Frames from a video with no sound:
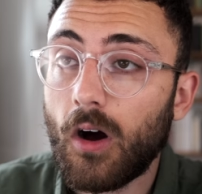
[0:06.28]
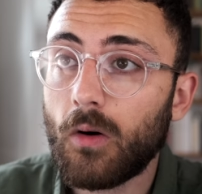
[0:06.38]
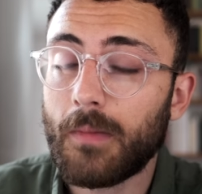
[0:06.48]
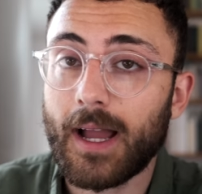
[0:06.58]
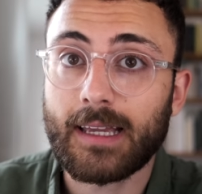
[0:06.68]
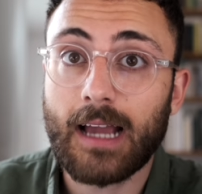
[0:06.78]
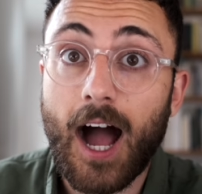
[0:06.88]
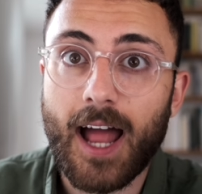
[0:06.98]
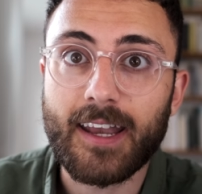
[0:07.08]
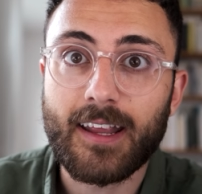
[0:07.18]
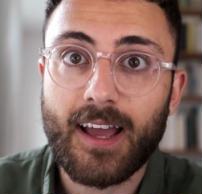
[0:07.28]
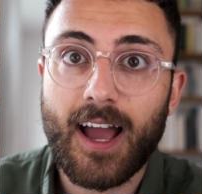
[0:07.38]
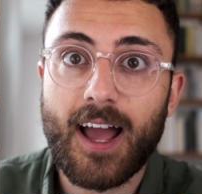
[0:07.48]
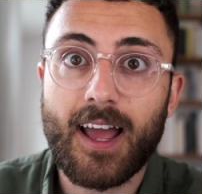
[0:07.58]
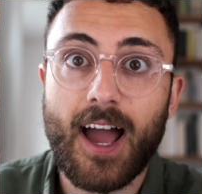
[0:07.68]
oh my God,
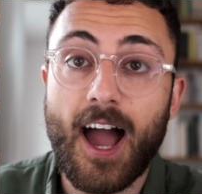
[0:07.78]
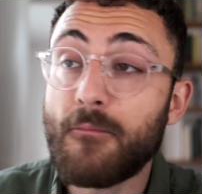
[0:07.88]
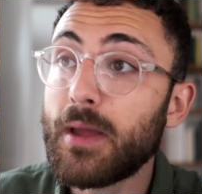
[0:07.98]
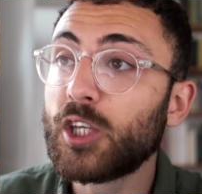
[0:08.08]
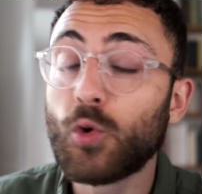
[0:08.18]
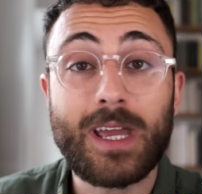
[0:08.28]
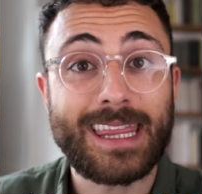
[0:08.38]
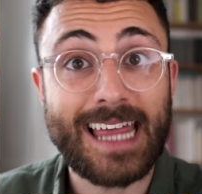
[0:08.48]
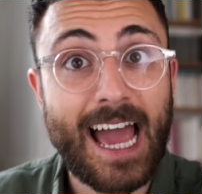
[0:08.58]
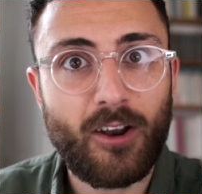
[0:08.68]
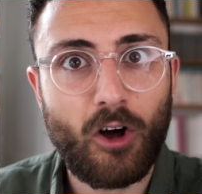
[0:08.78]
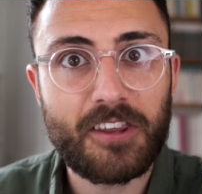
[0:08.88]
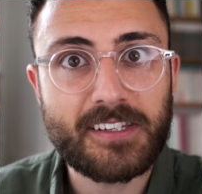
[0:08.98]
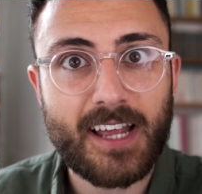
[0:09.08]
I've been doing that all this